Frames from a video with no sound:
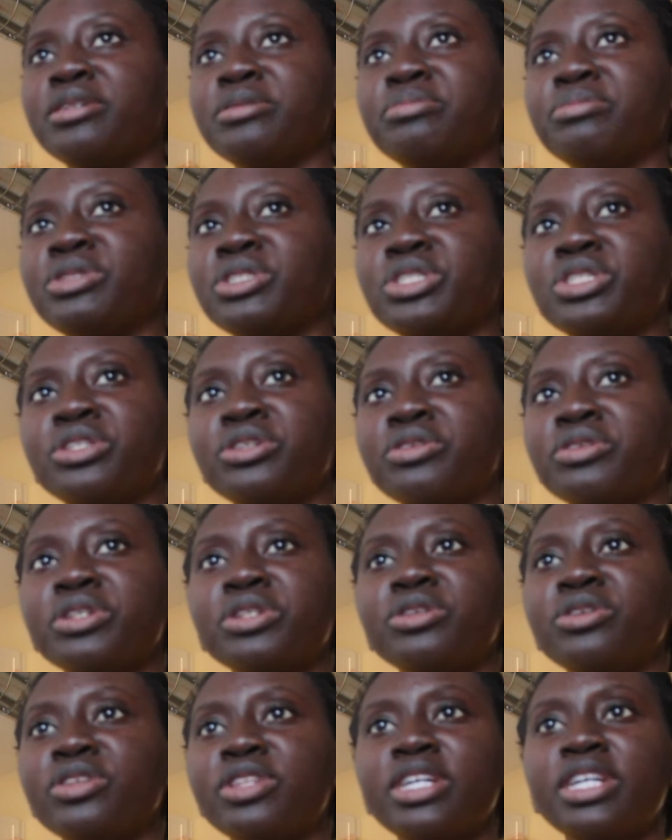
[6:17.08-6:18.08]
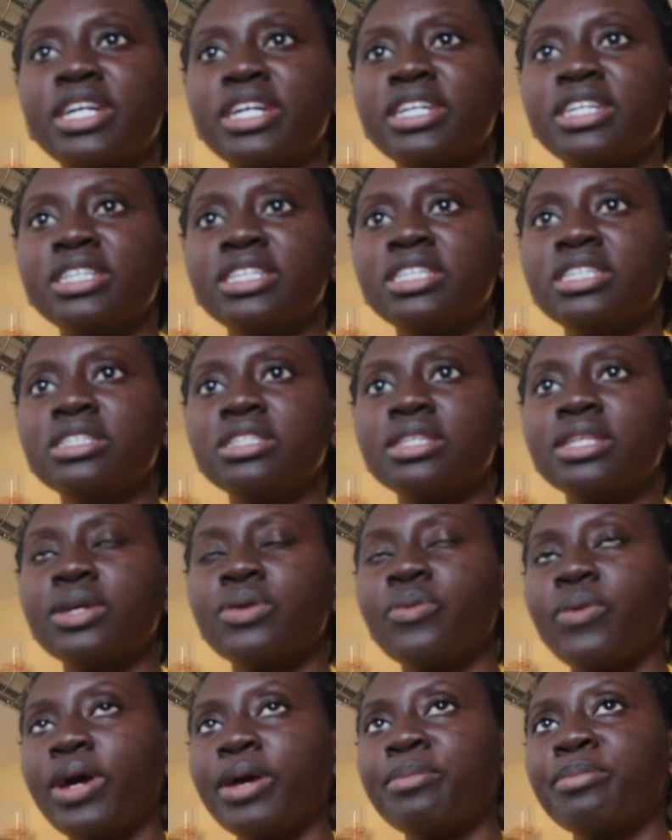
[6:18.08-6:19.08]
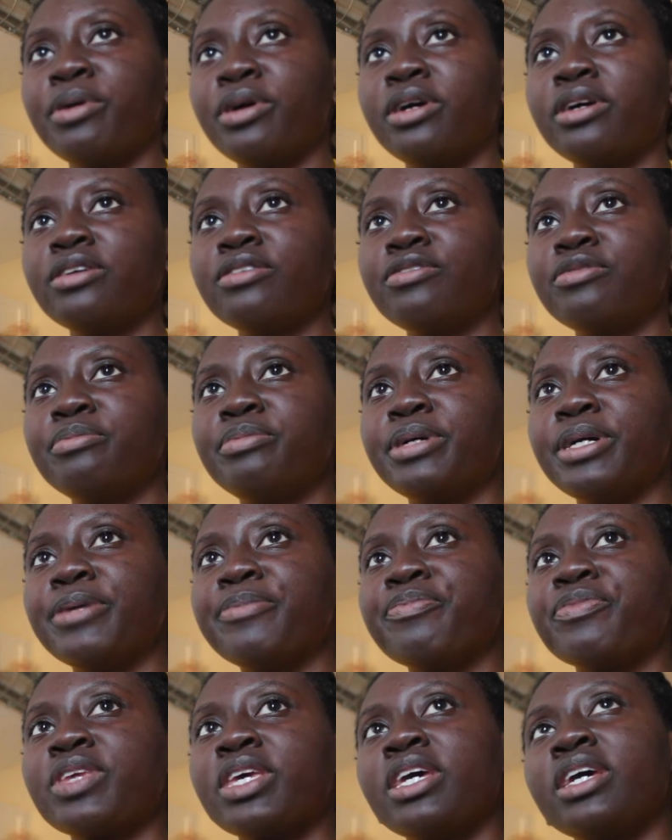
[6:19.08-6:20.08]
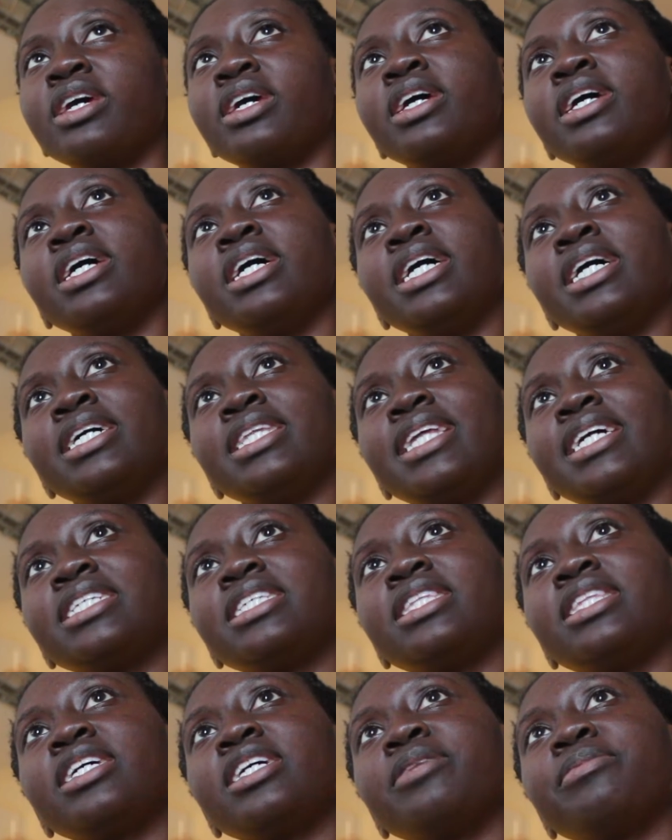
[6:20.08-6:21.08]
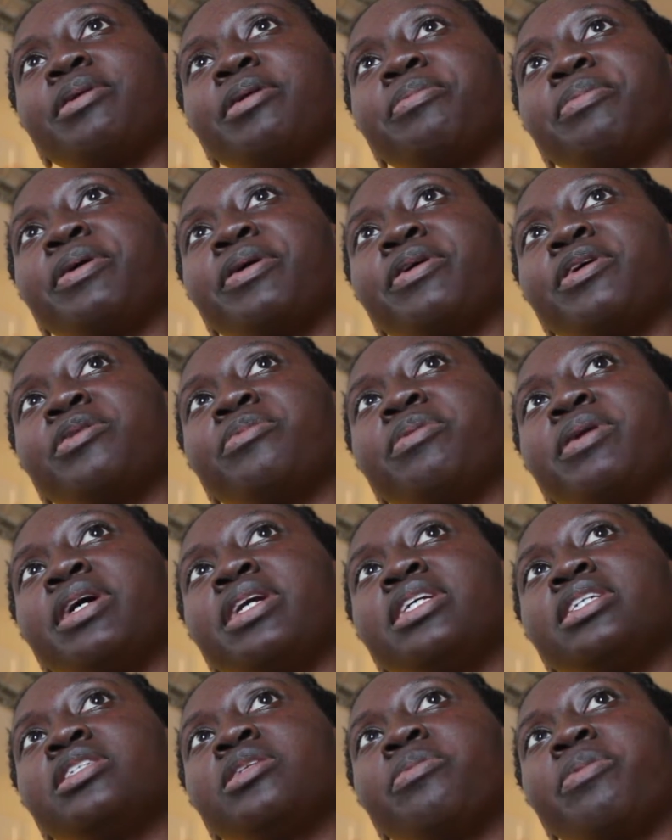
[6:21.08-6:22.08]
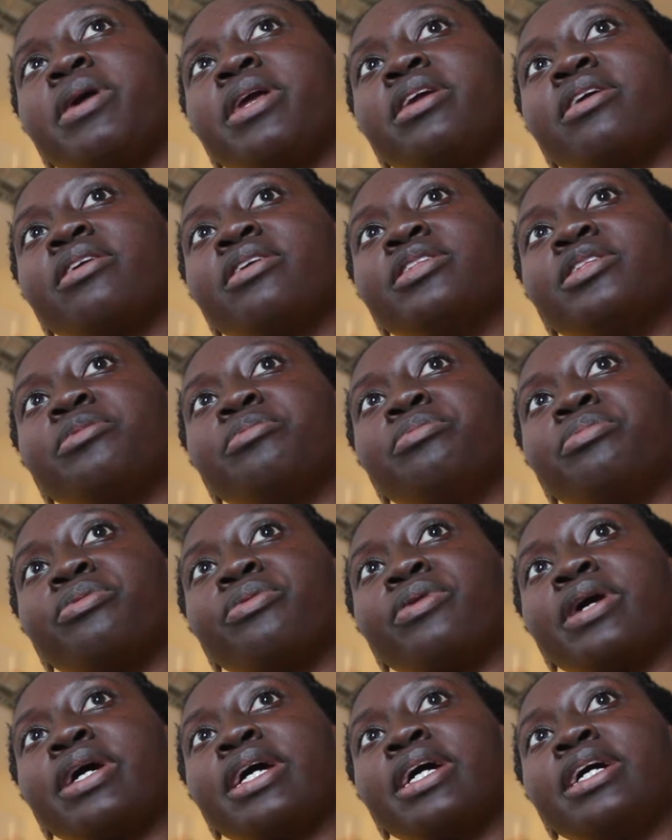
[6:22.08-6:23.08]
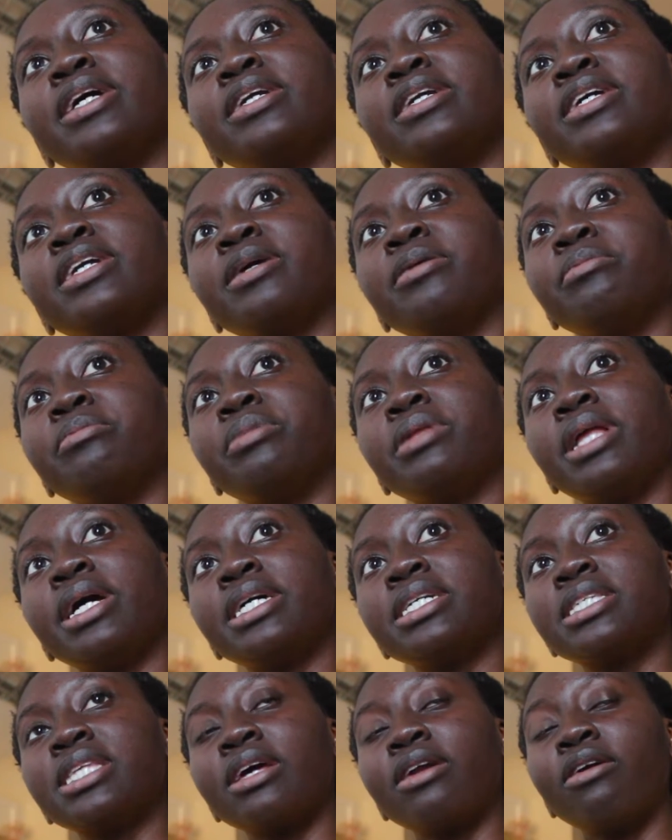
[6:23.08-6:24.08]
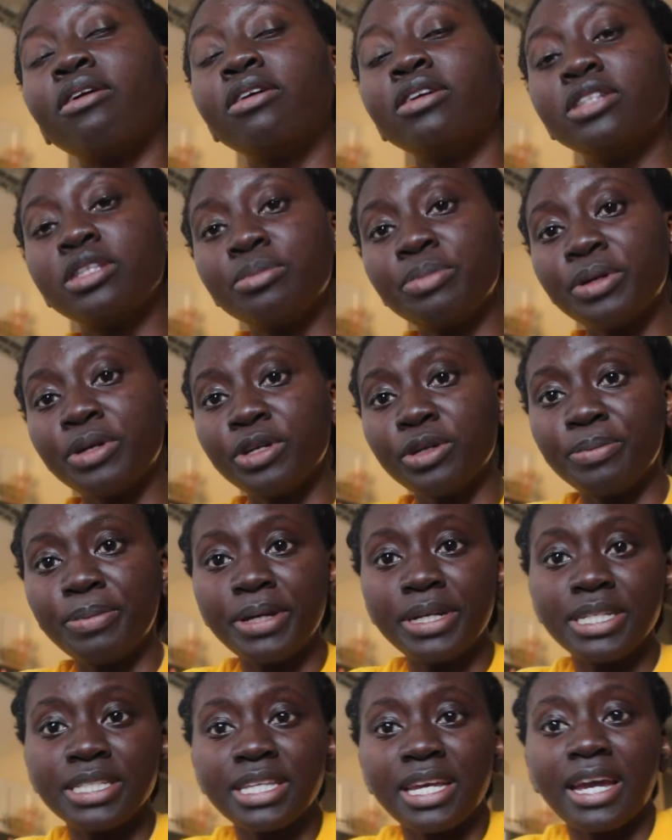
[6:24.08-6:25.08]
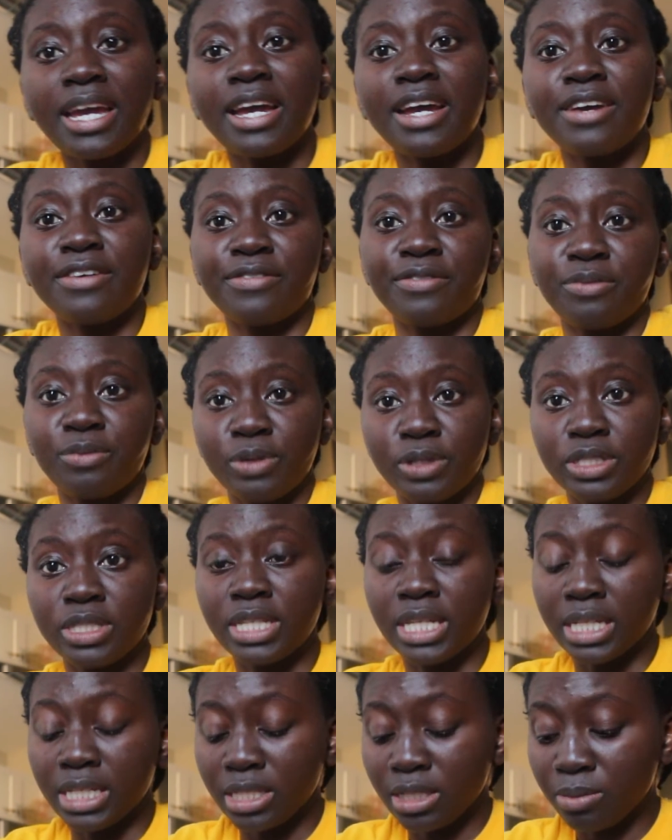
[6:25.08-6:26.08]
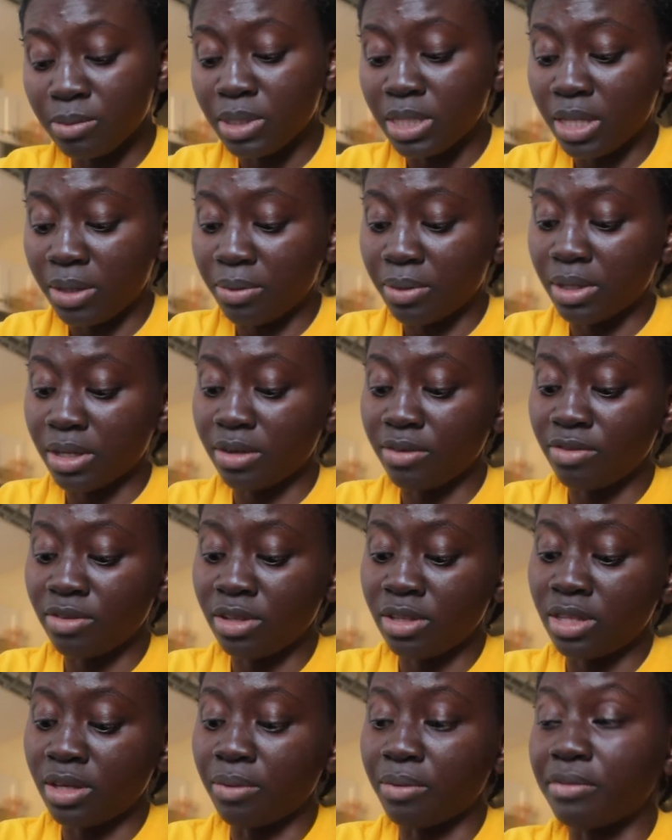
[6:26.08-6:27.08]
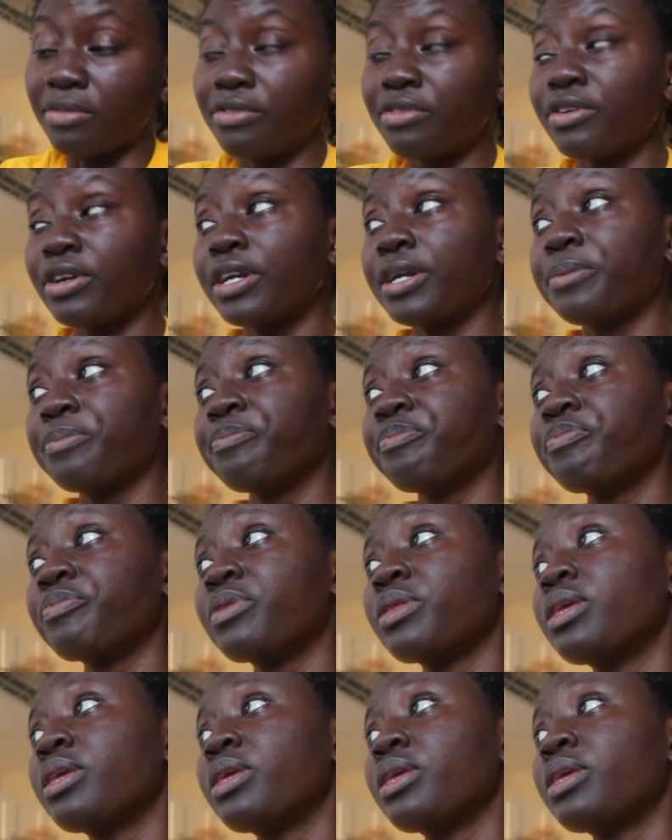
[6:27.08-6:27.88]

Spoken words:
material that I can easily wipe off, but that's the thing about period panties, depending on the brand, and I'm blessed that all the period panties I have were sent to me. They were gifted, they were free,